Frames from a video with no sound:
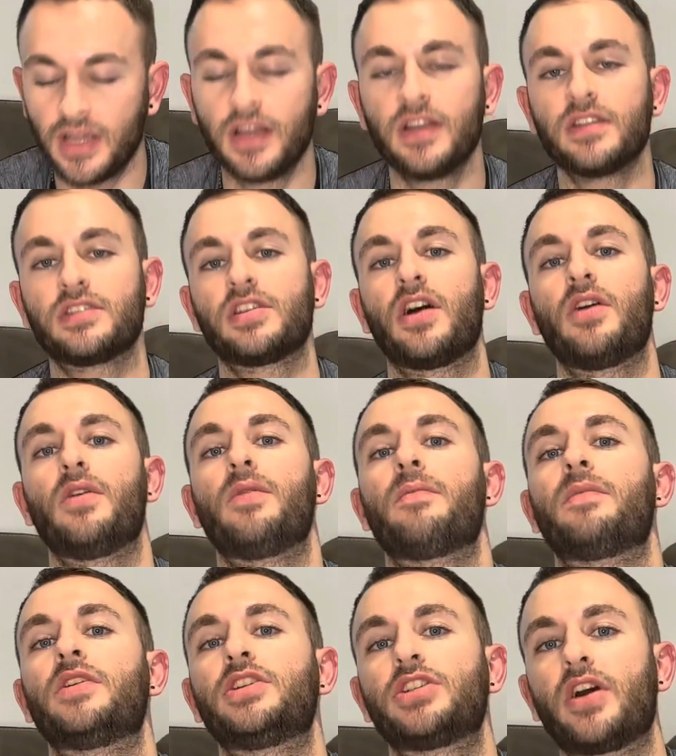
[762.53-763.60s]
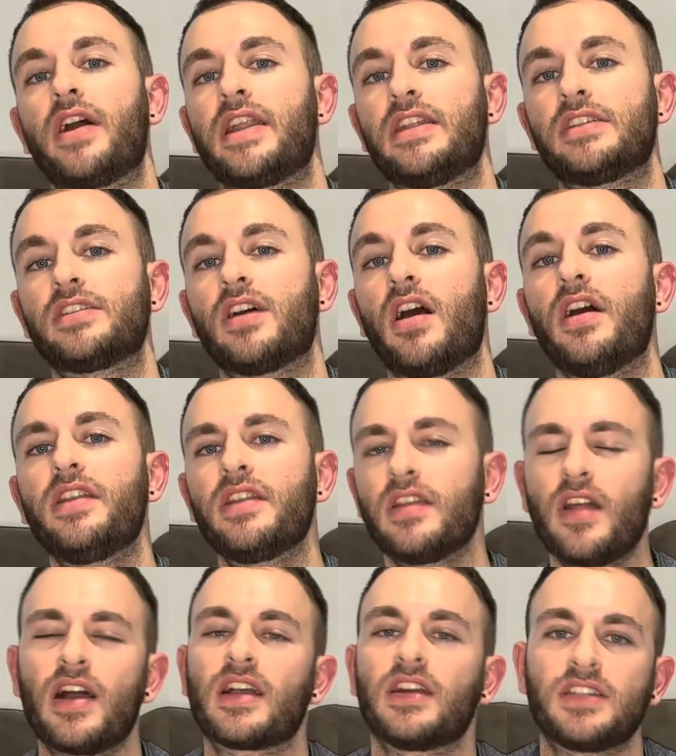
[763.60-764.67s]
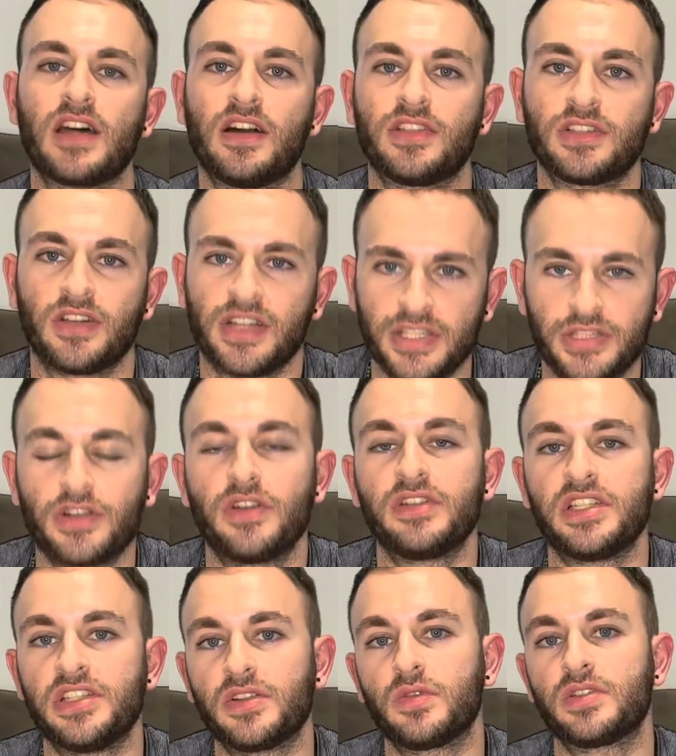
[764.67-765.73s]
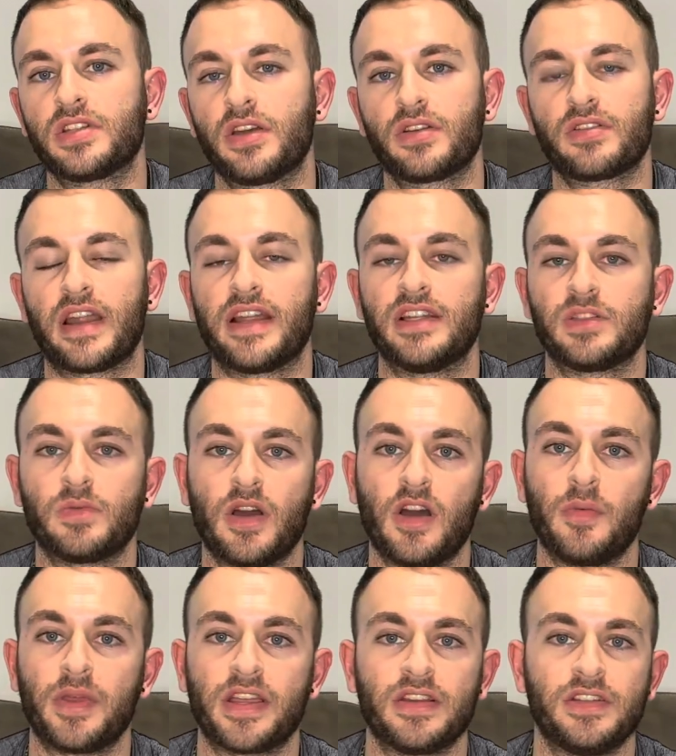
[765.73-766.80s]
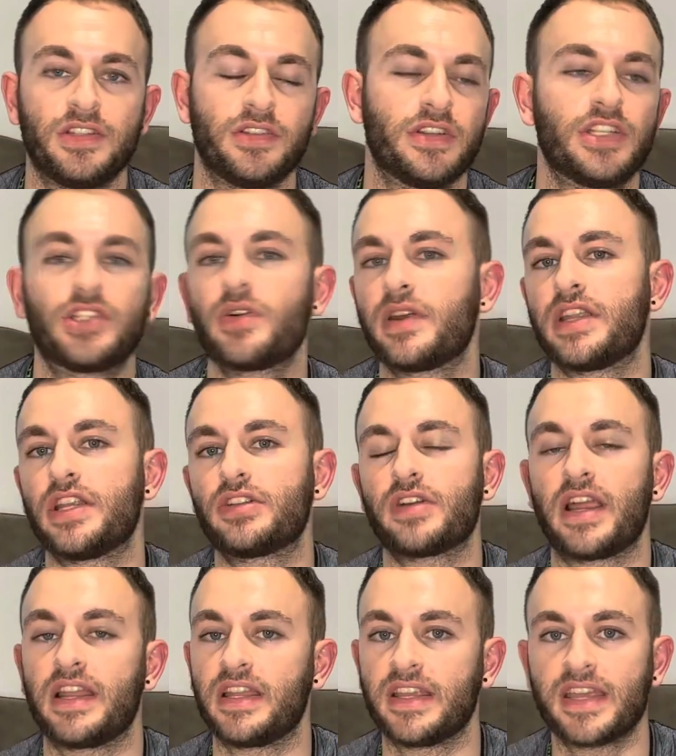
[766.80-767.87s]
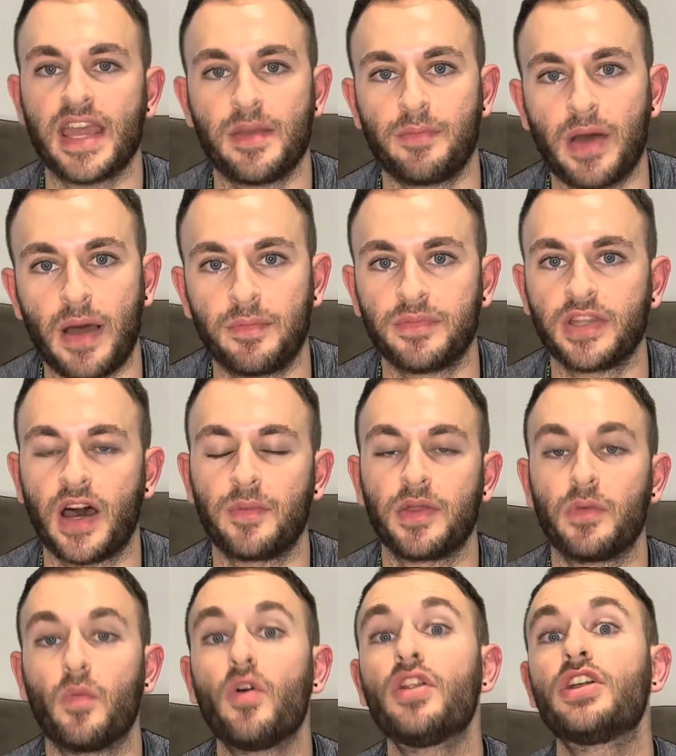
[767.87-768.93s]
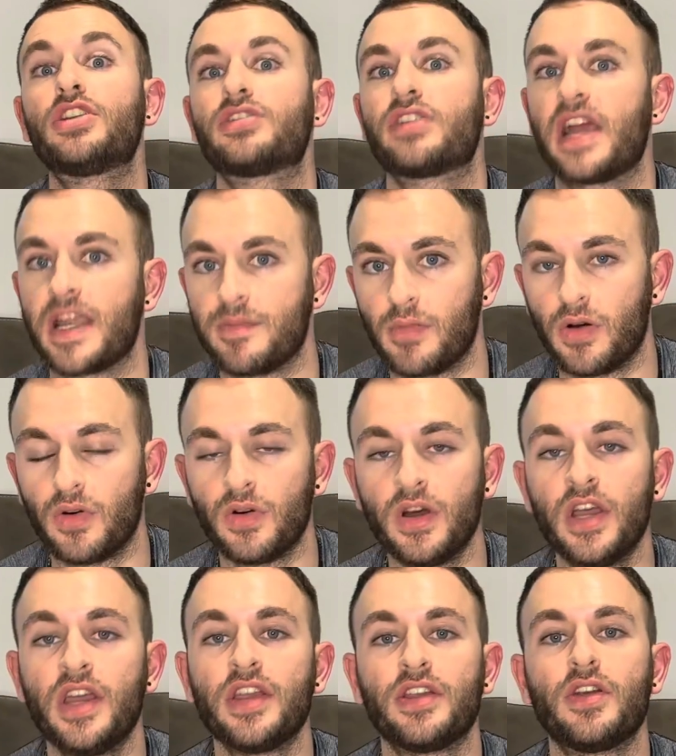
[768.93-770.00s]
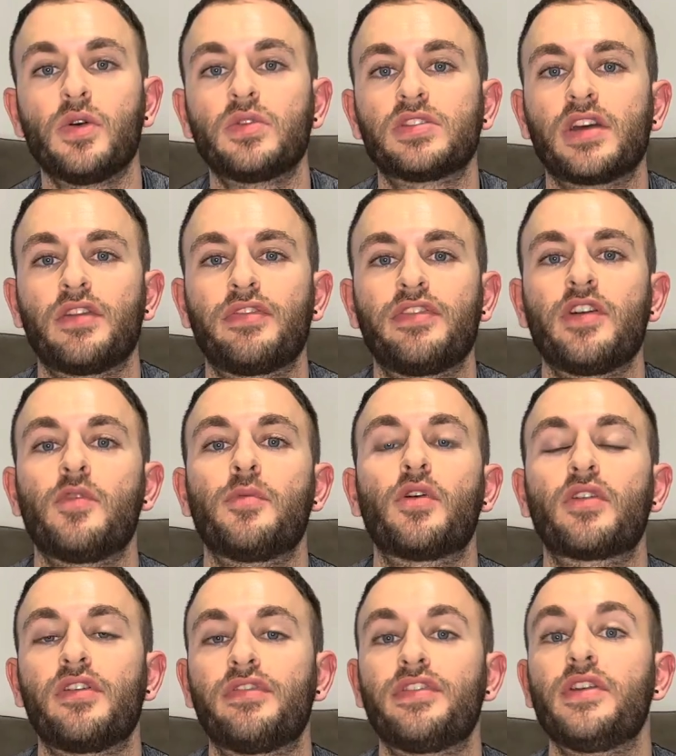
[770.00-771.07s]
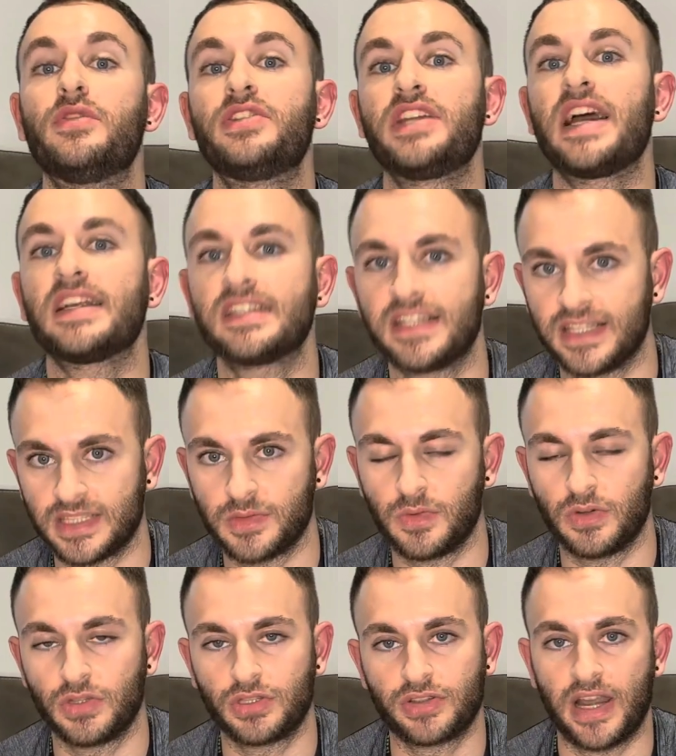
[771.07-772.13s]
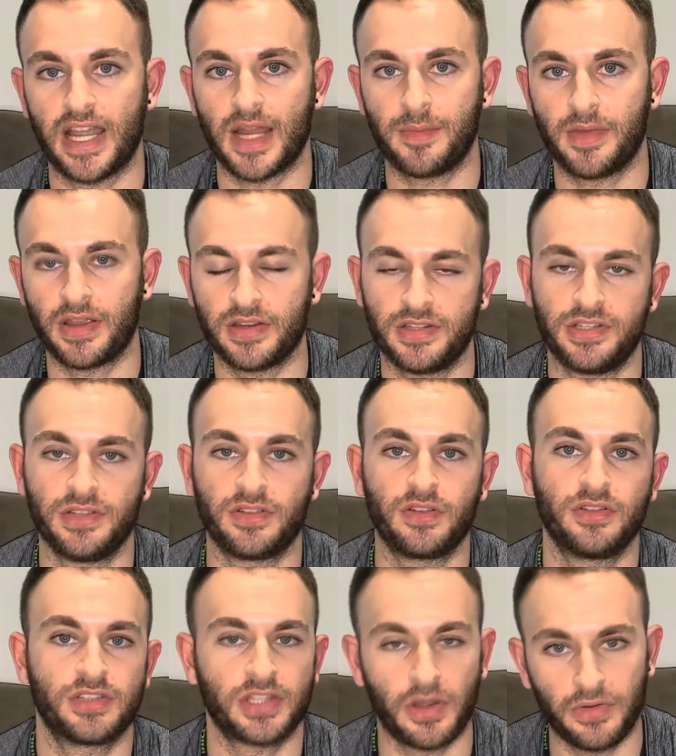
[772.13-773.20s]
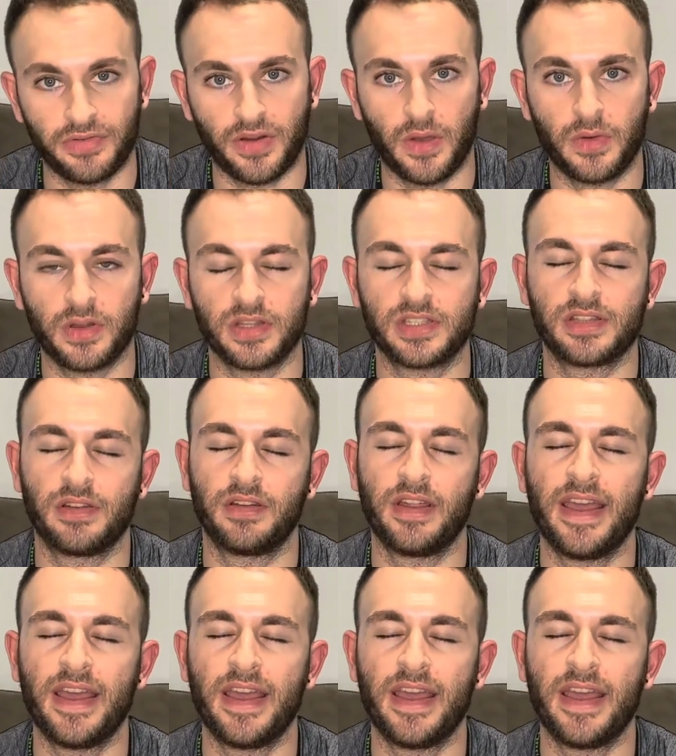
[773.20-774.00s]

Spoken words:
So shining star. And like I touched on, endurance is also great as well, because you're enjoying your training, you're getting pumped up, you want to train more, you also feel more enthusiastic towards training because you're so focused and